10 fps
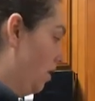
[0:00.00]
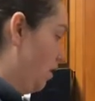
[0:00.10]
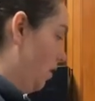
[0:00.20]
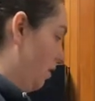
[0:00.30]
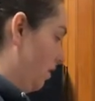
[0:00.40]

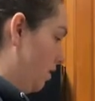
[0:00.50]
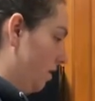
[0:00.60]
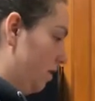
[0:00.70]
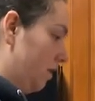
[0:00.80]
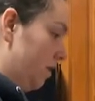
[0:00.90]
uh,
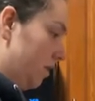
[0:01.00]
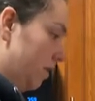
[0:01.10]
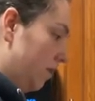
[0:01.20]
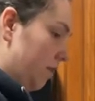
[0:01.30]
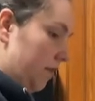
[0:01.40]

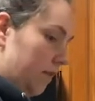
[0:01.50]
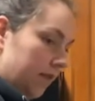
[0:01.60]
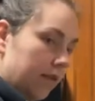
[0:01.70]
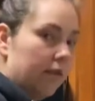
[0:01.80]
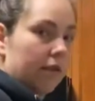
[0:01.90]
with bacon.
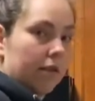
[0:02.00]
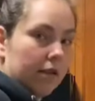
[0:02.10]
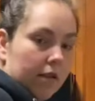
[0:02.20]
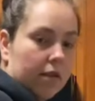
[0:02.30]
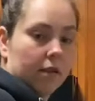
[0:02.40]
Wow. Better
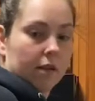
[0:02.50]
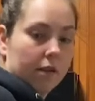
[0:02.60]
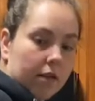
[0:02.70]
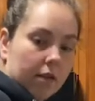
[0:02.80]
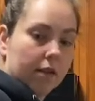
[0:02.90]
than
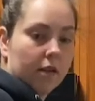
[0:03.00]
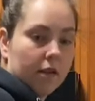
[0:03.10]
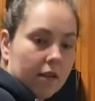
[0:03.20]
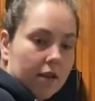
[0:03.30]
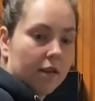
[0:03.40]
breakfast.
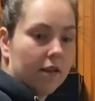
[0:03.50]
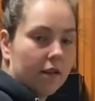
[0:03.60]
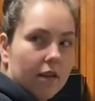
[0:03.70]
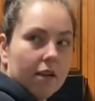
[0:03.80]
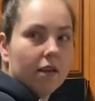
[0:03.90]

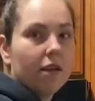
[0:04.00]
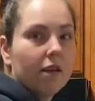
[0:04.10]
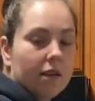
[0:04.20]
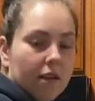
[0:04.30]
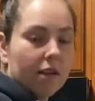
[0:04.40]
Okay, so,
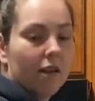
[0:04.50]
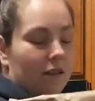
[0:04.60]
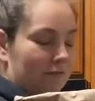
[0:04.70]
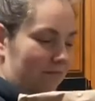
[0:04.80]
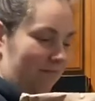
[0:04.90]

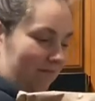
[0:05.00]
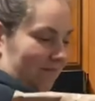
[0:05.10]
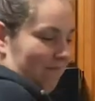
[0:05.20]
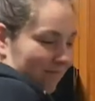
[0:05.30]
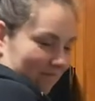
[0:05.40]
so head
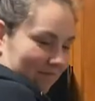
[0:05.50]
trout.